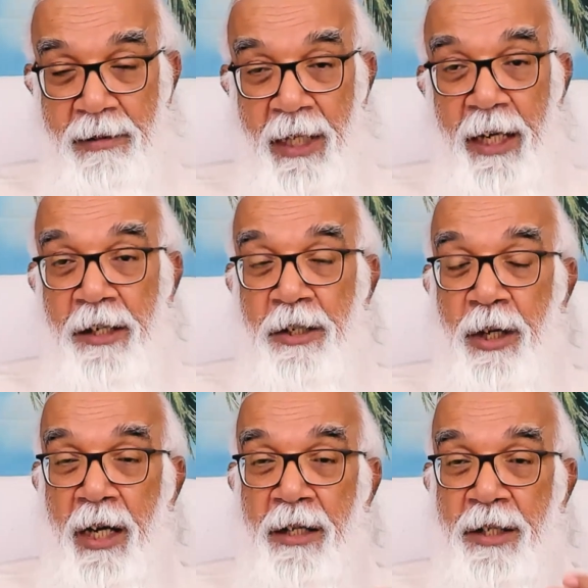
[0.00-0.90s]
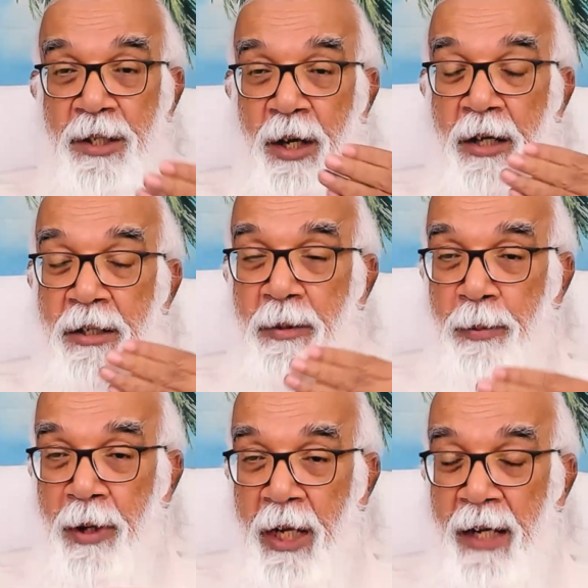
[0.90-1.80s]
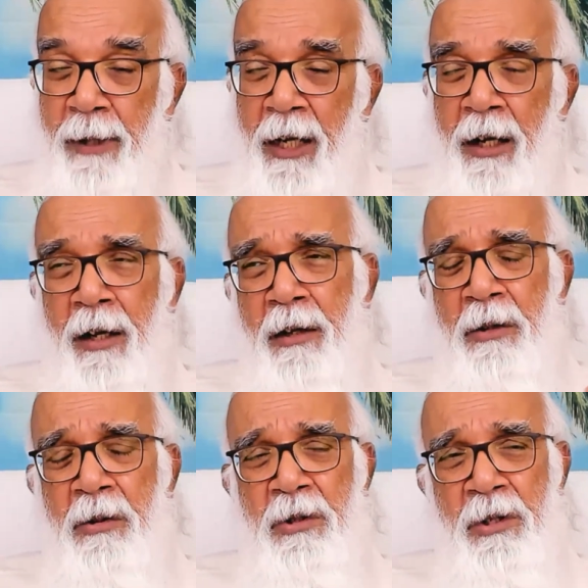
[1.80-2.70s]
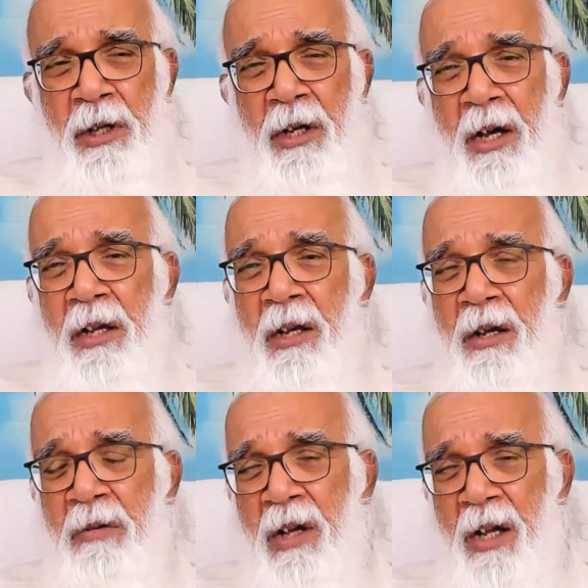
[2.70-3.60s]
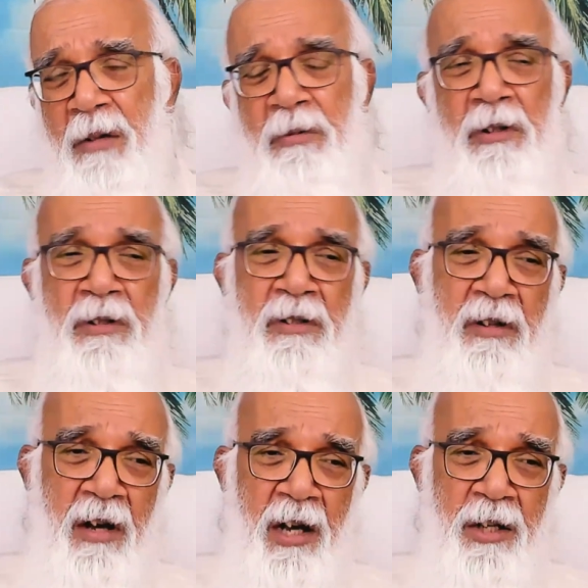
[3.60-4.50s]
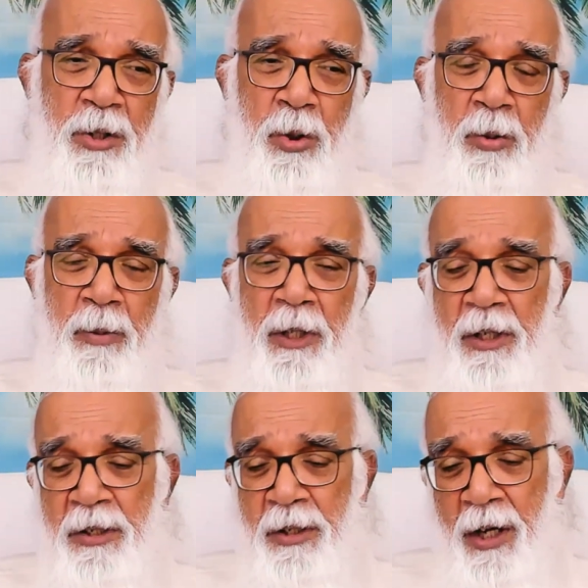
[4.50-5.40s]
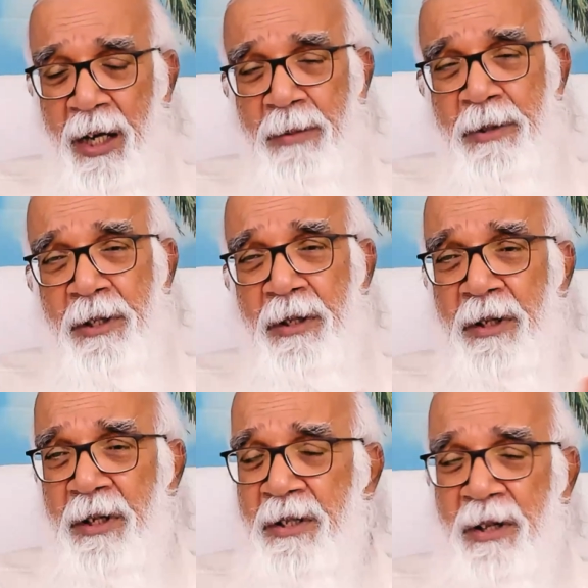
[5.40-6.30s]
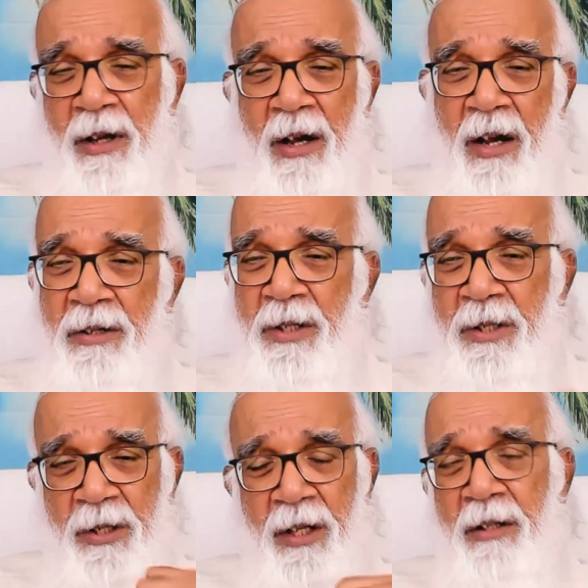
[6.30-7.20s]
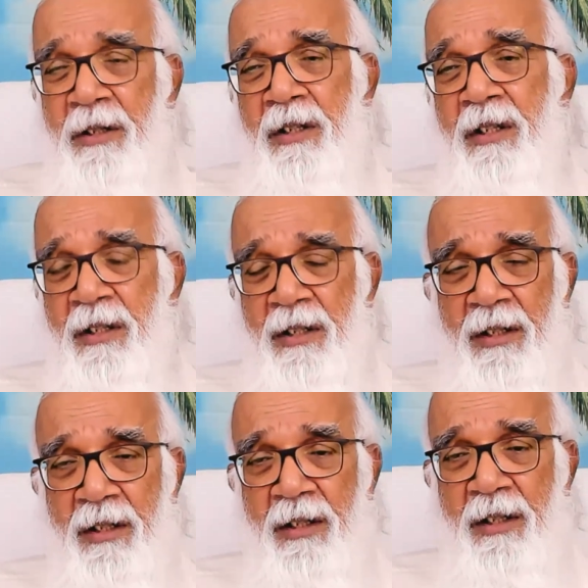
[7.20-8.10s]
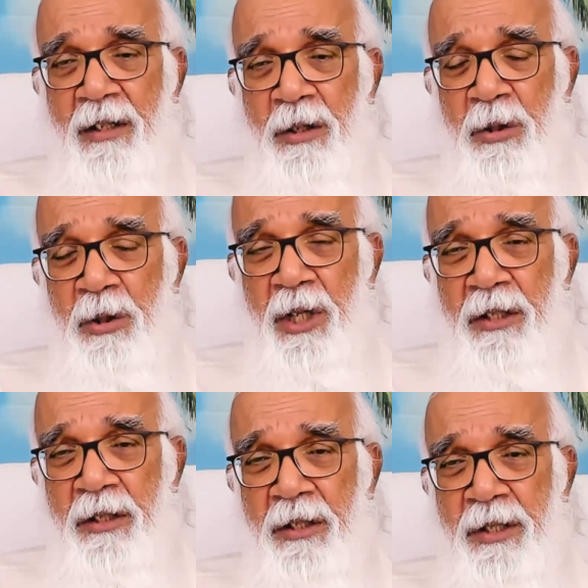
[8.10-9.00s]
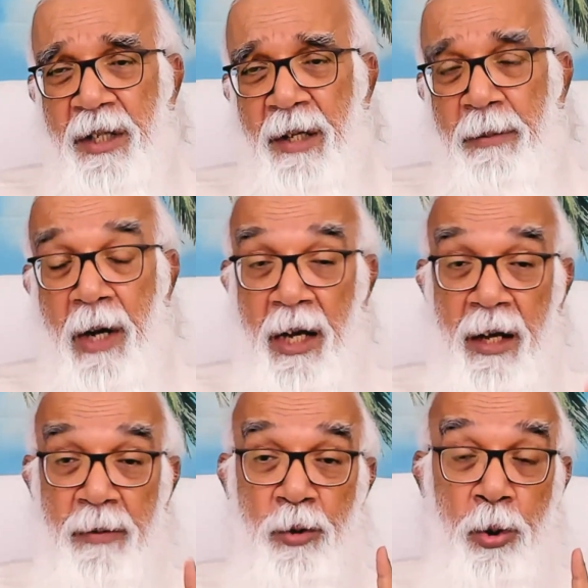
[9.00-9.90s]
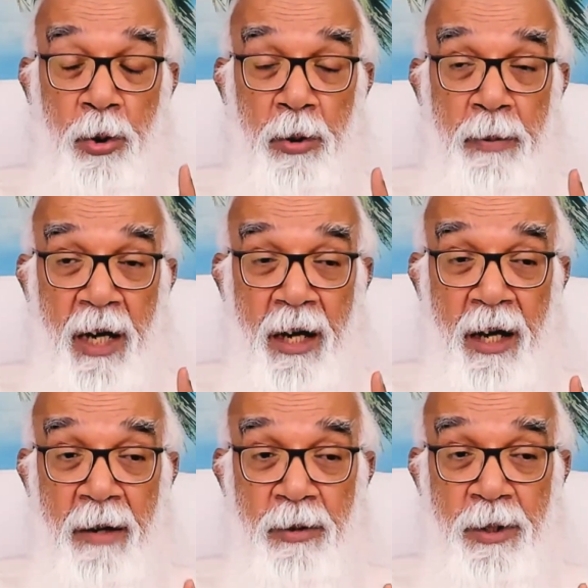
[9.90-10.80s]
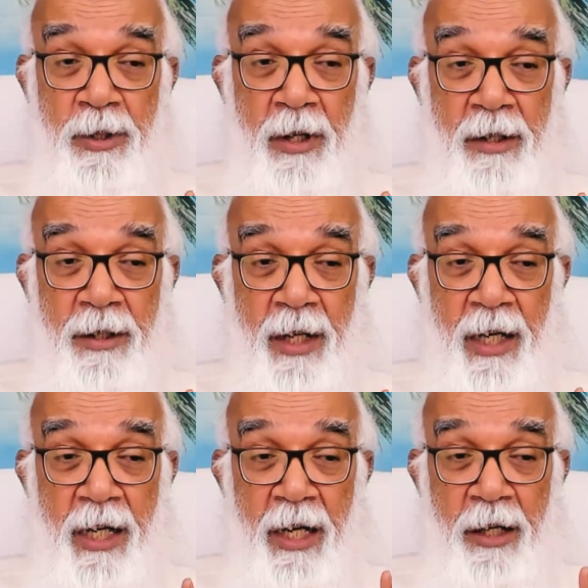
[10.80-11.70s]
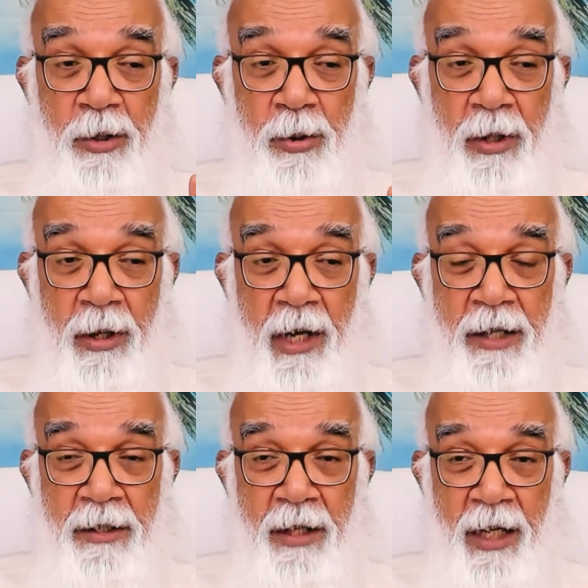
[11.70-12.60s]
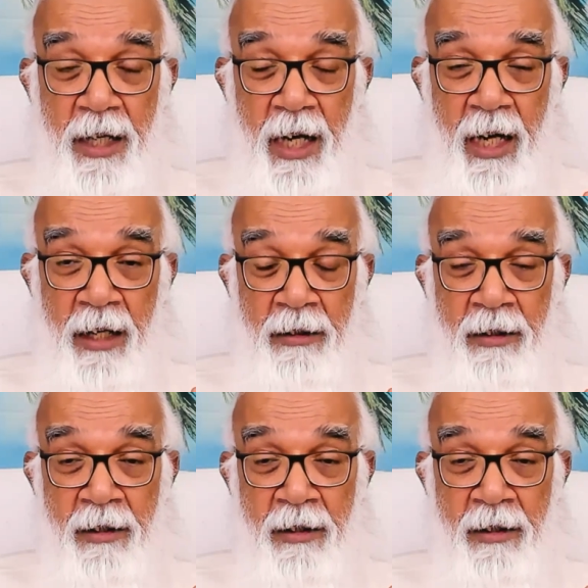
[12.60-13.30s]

Intellect starts blaming. You see, I have helped this guy so many times and this guy is still doing the same. I have to hold back. I have to start thinking, do the right thinking.